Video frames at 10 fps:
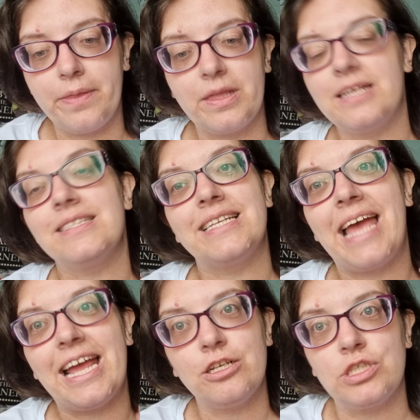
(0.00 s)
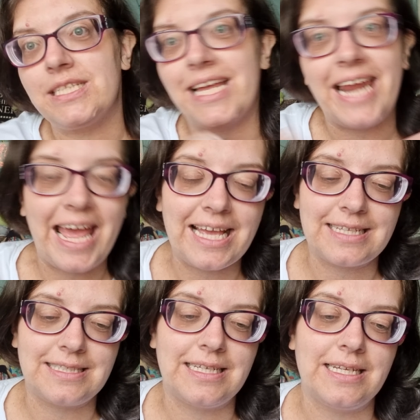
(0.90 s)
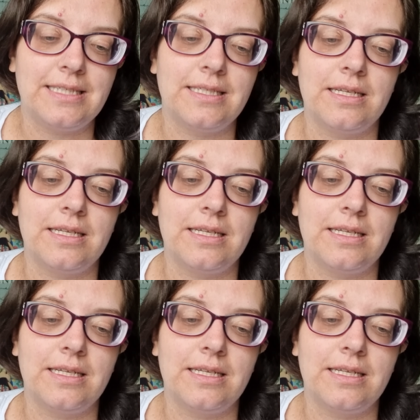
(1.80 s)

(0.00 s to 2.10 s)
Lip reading: There's an entrance and exit.